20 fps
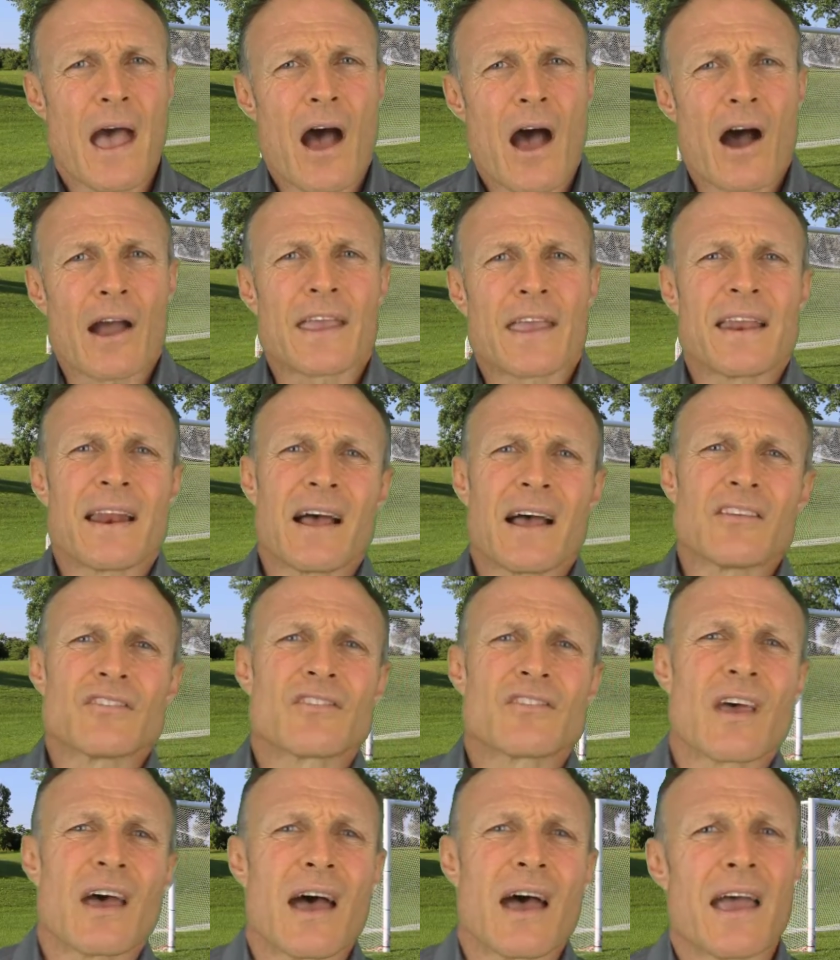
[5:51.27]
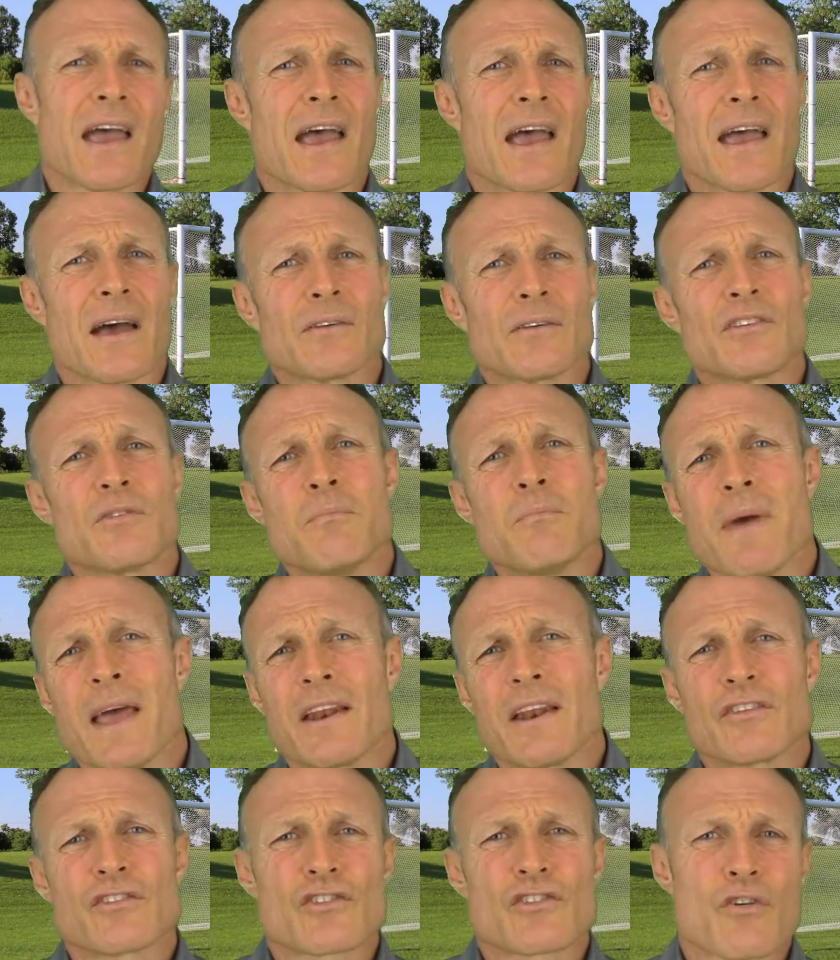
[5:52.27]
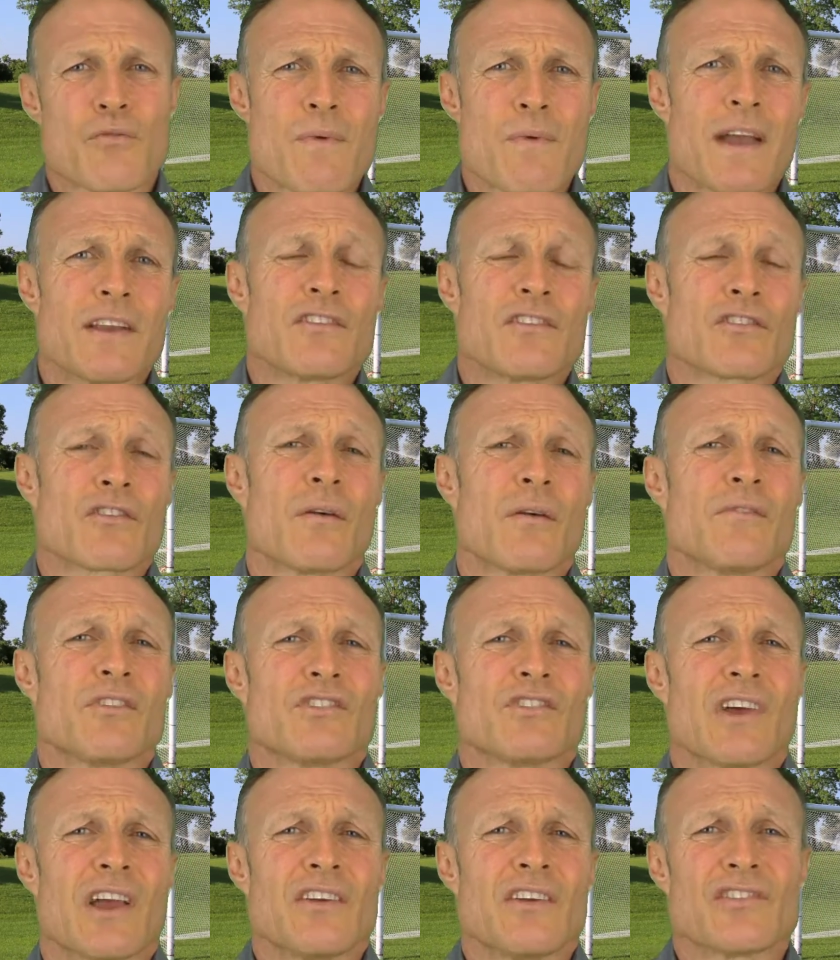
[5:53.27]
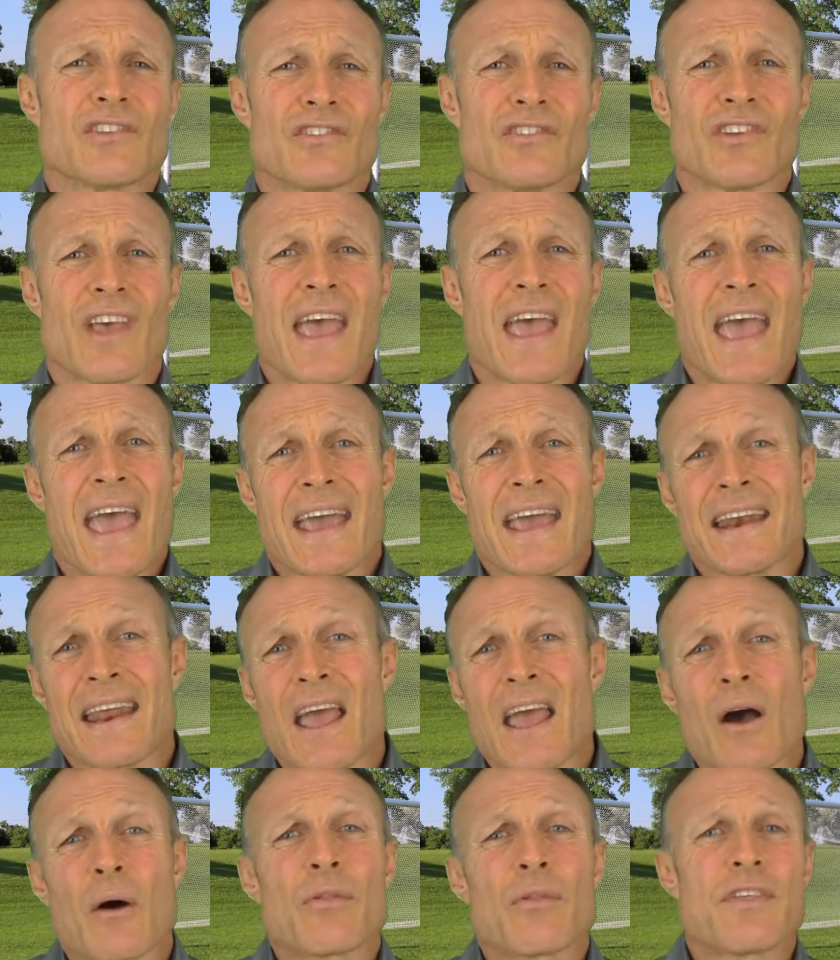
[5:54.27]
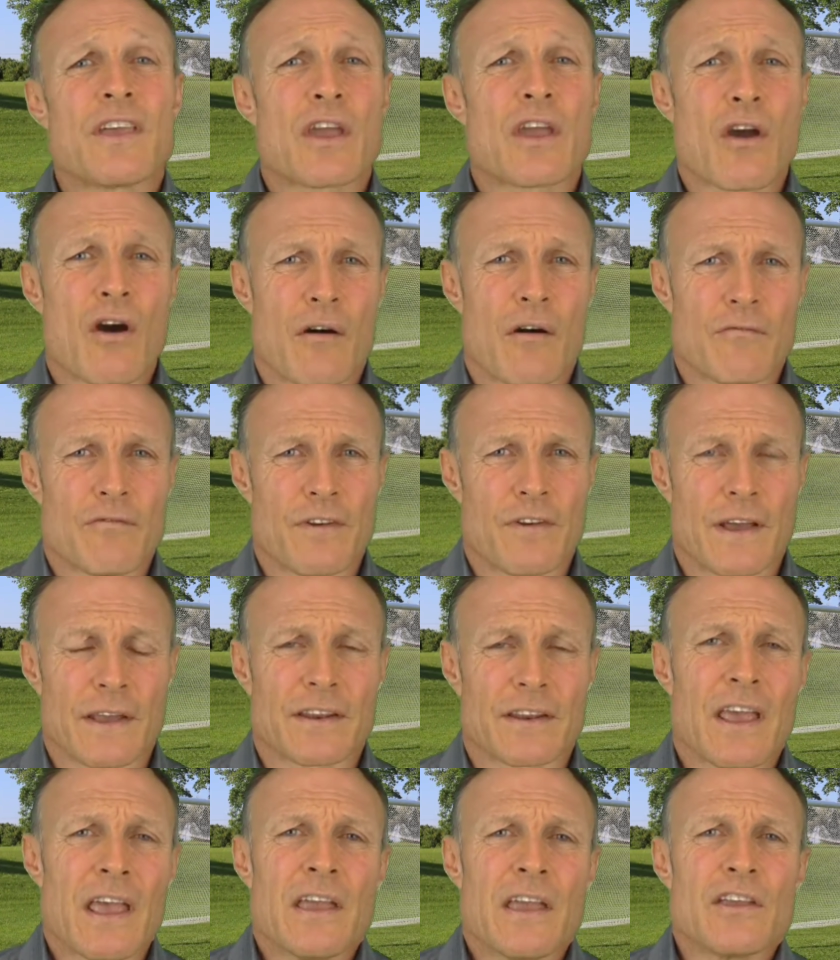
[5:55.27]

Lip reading: I get asked how to manage courageous conversations and healthy conflict.